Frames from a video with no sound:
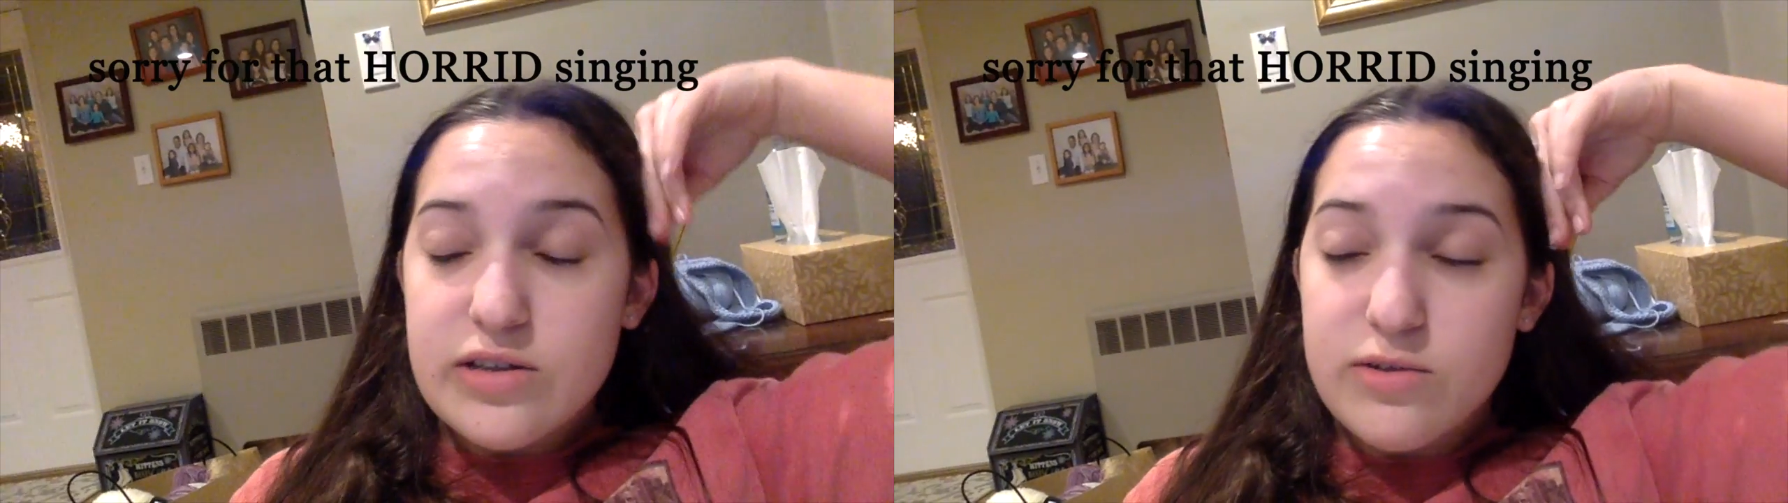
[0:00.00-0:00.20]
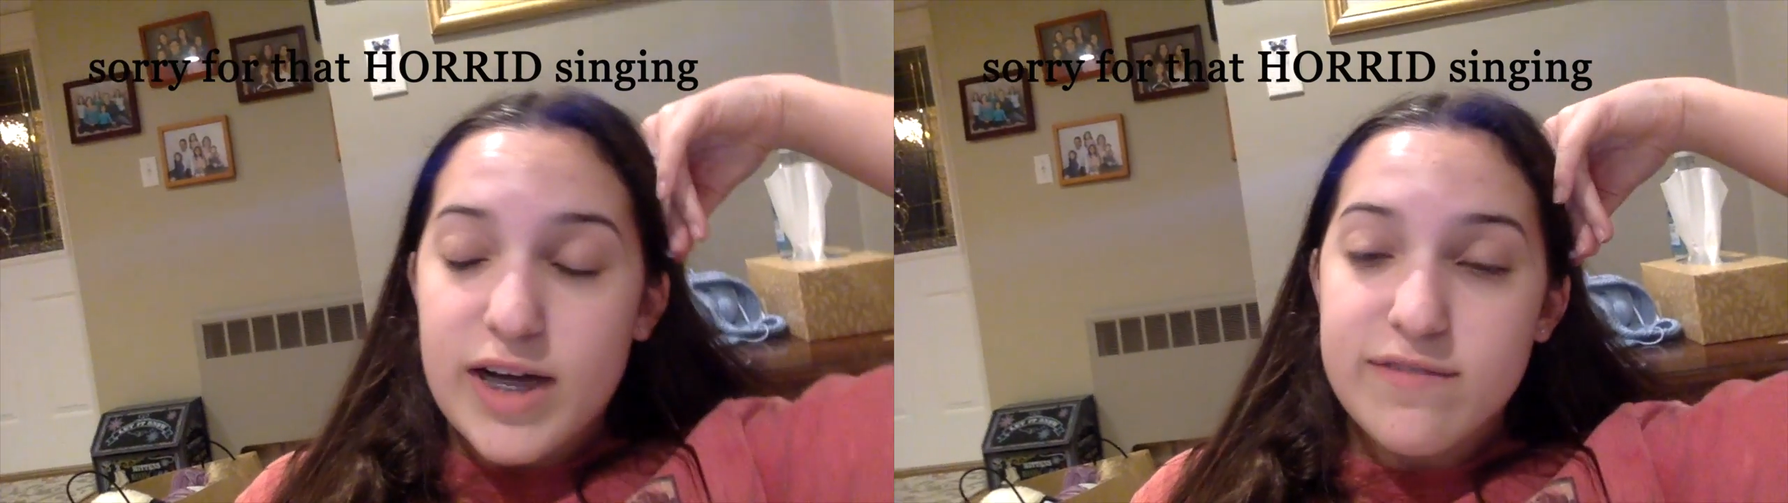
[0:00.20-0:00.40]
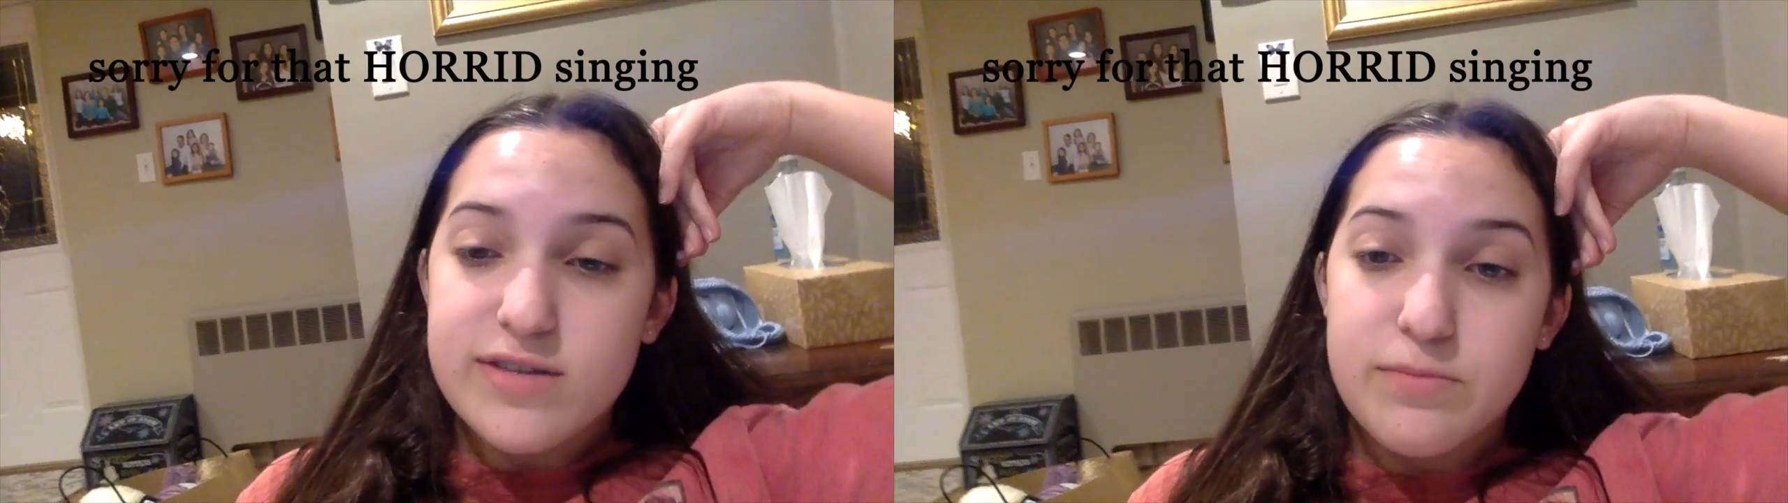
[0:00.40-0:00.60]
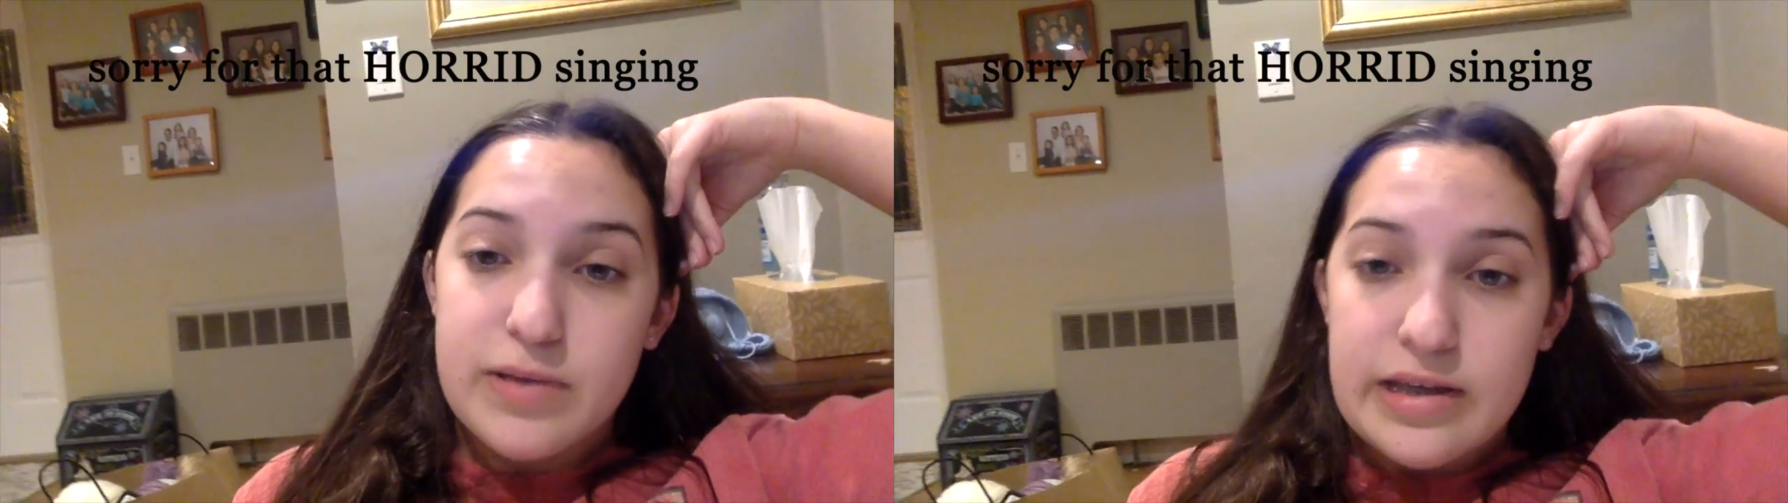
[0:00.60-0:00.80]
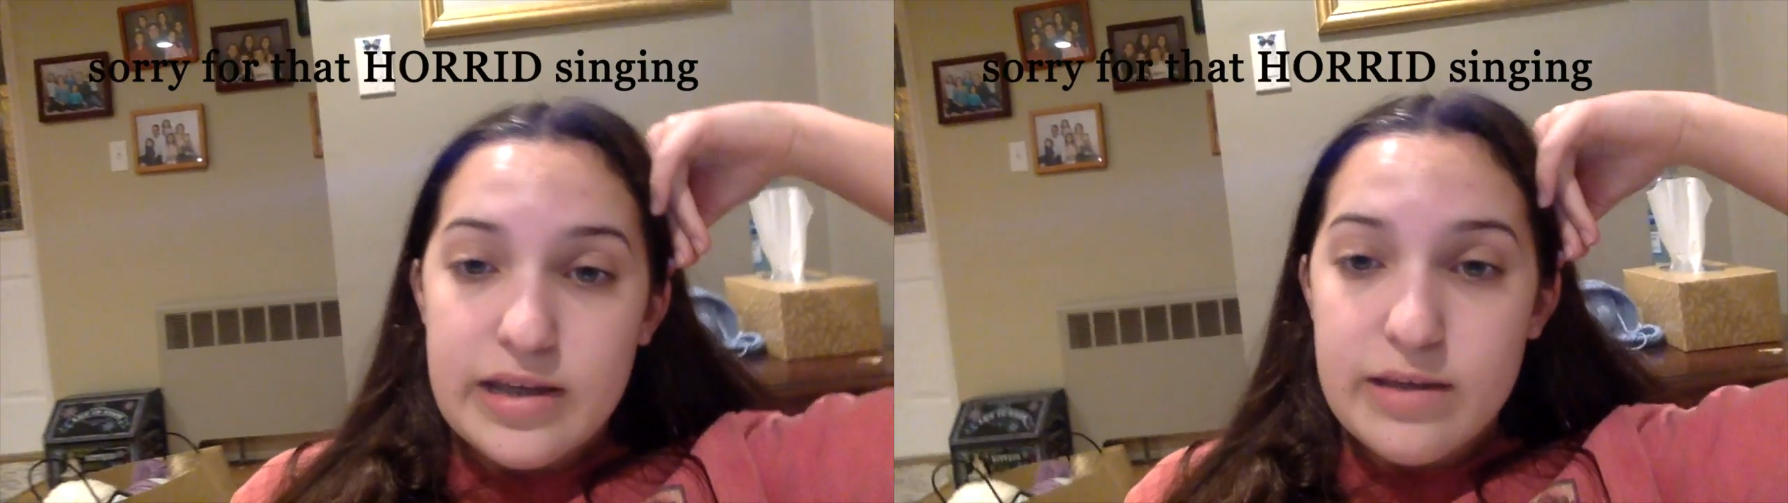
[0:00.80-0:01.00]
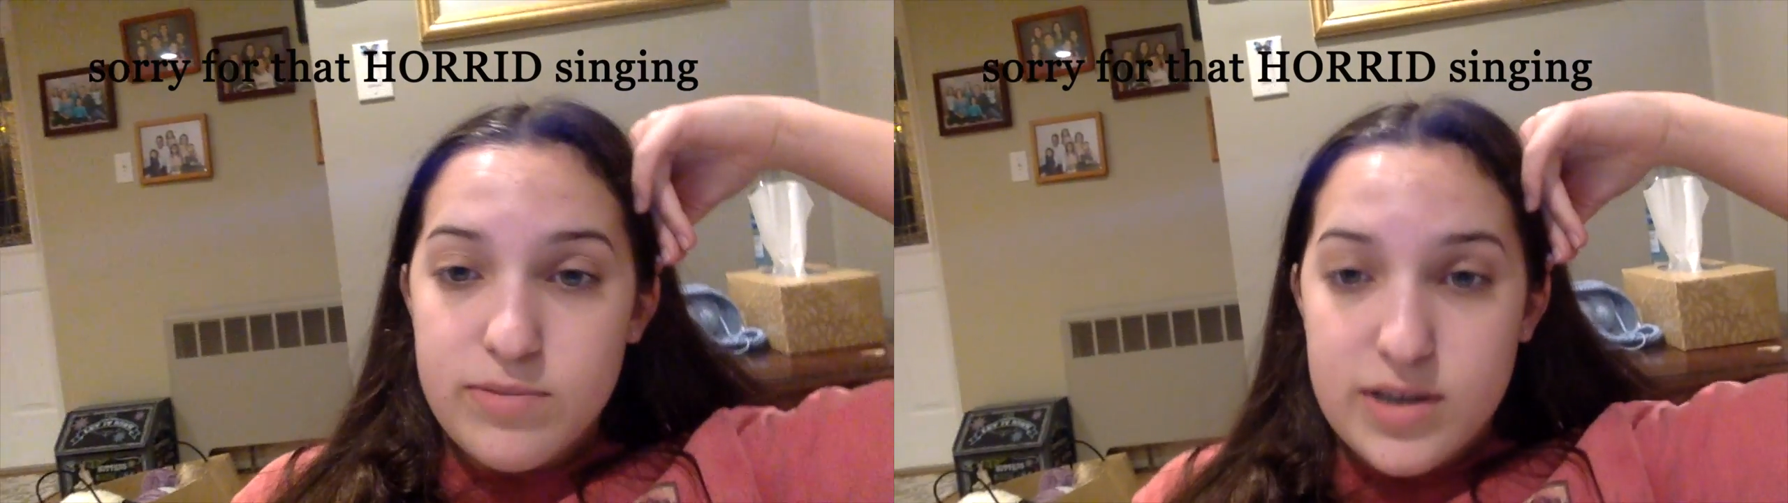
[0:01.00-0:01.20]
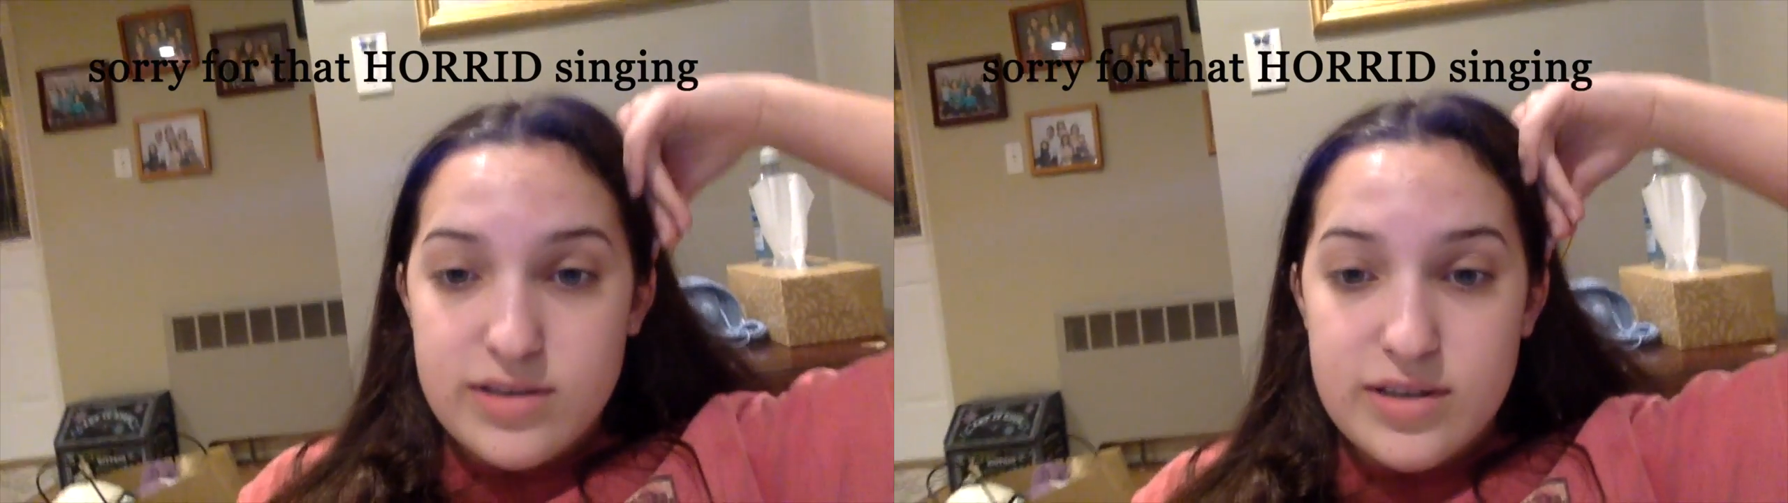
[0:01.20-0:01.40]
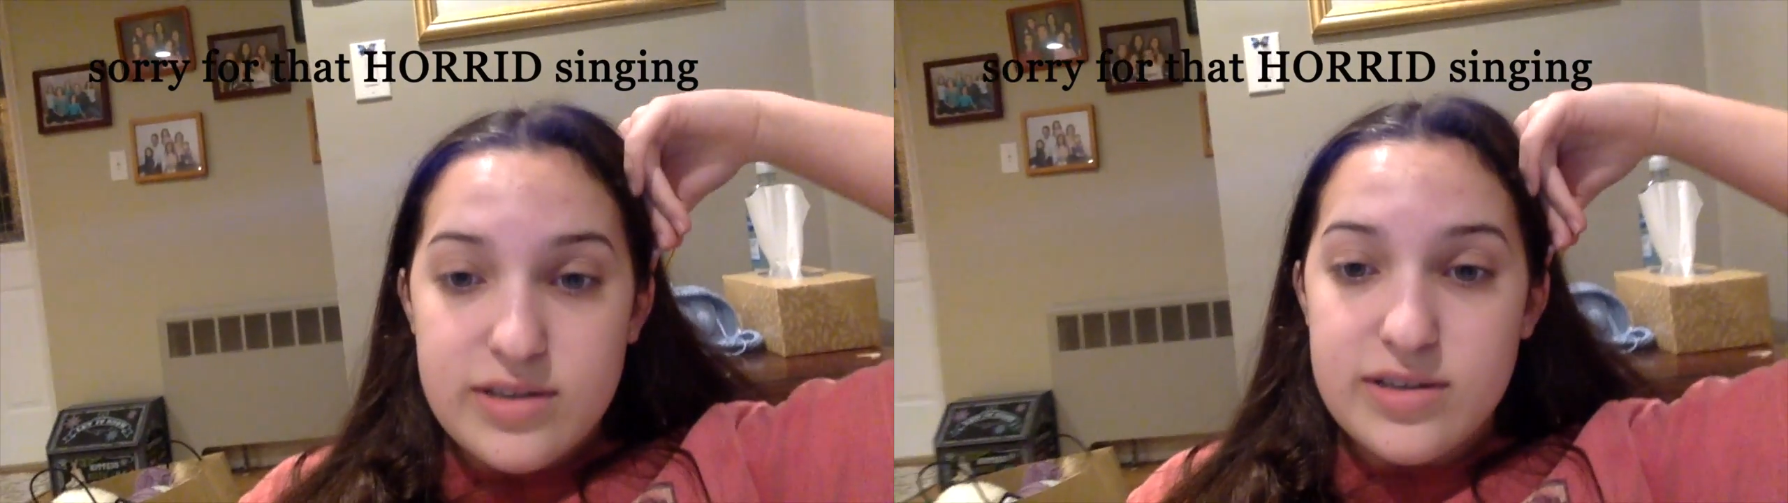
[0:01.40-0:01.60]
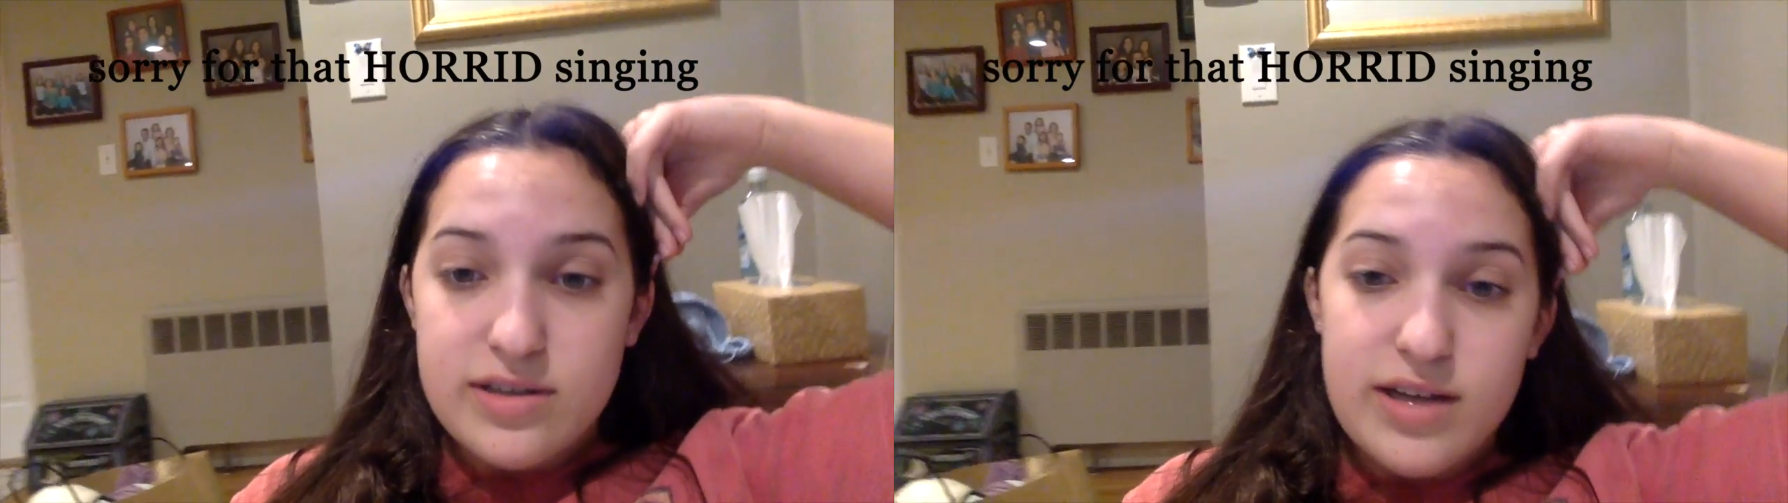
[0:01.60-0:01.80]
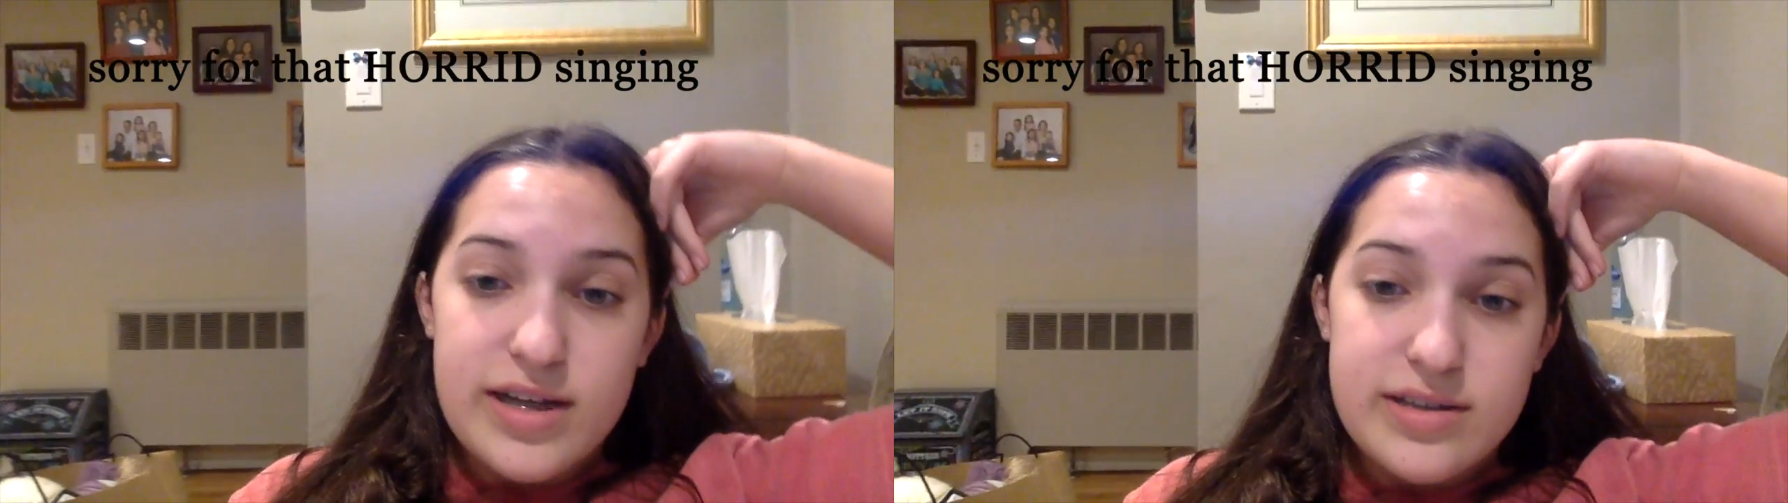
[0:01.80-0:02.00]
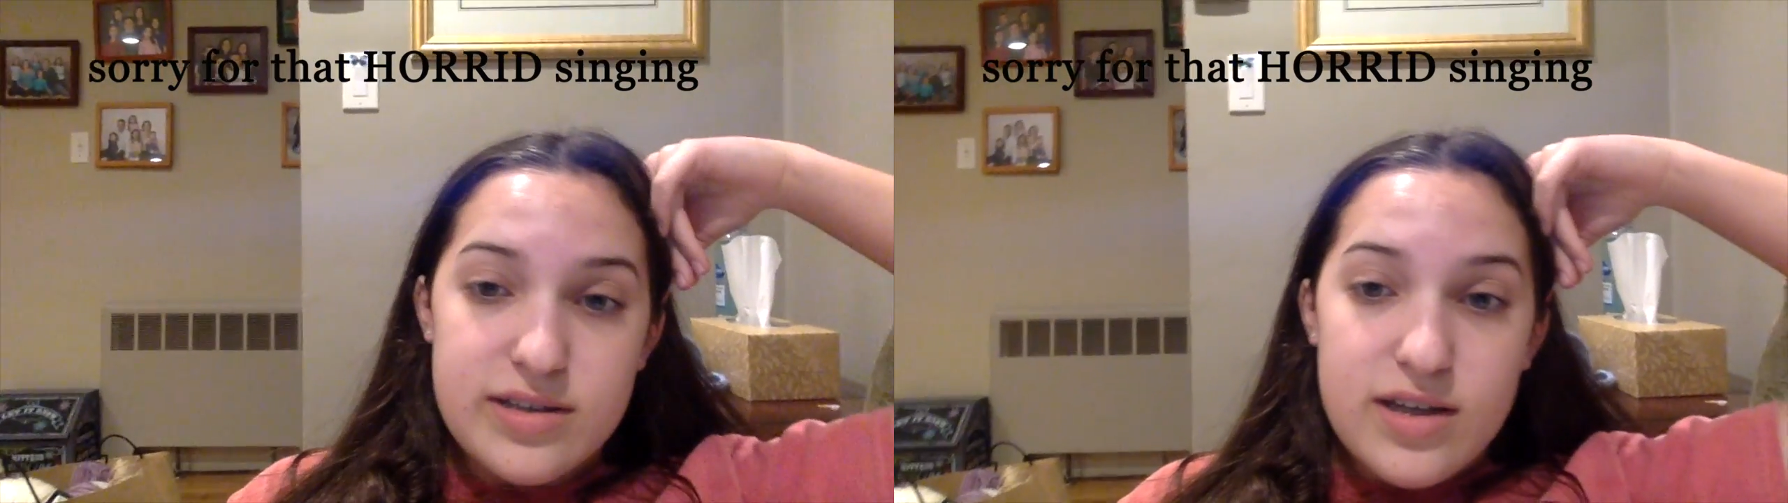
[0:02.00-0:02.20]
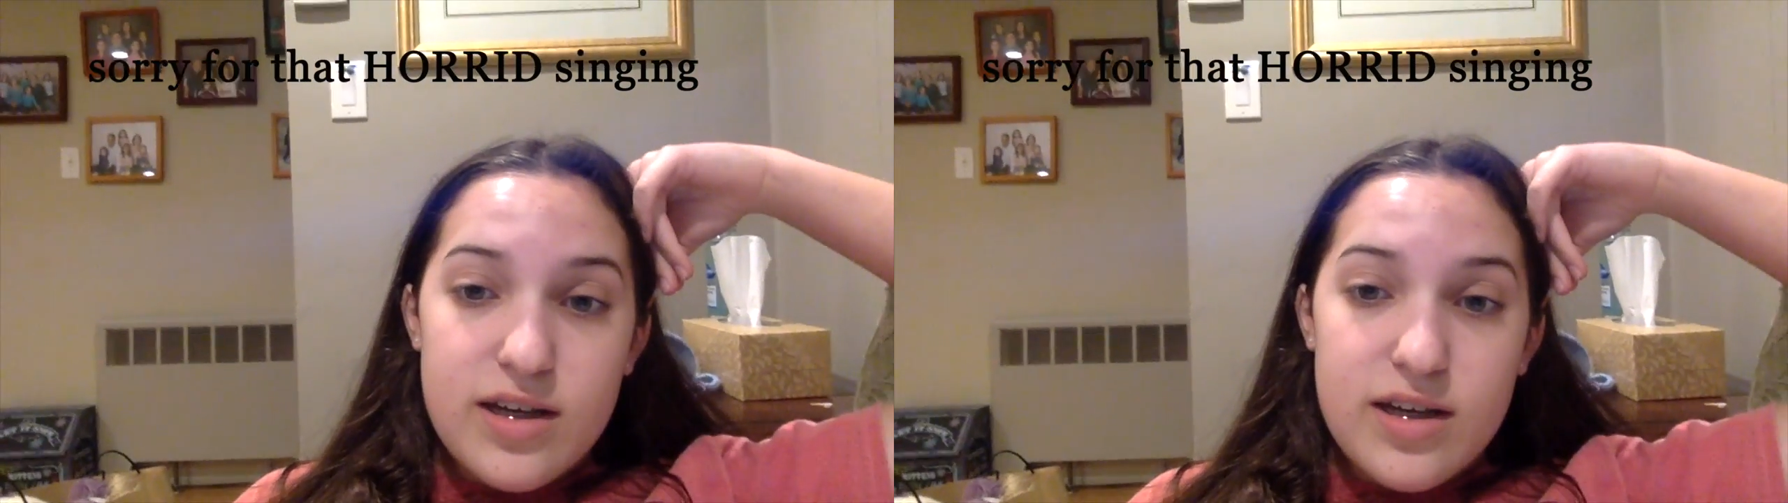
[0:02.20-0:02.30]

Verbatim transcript: you have to bake it because it still has